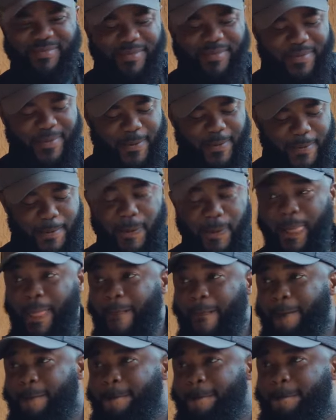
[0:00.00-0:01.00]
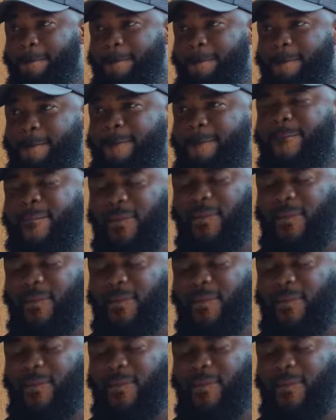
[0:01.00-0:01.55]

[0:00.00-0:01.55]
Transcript: Once again, you're welcome.